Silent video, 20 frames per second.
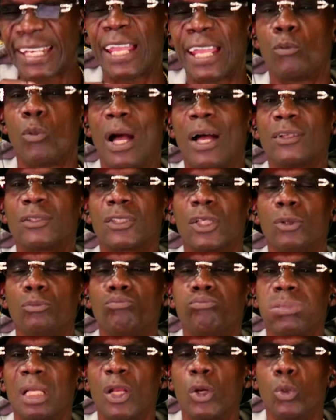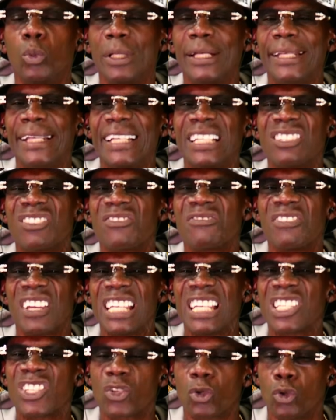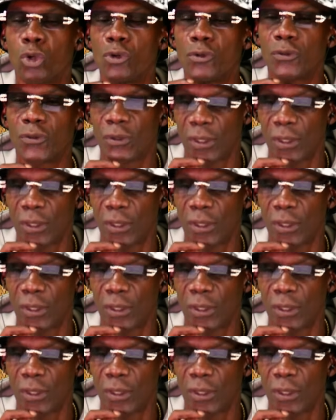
wound up blowing his face off.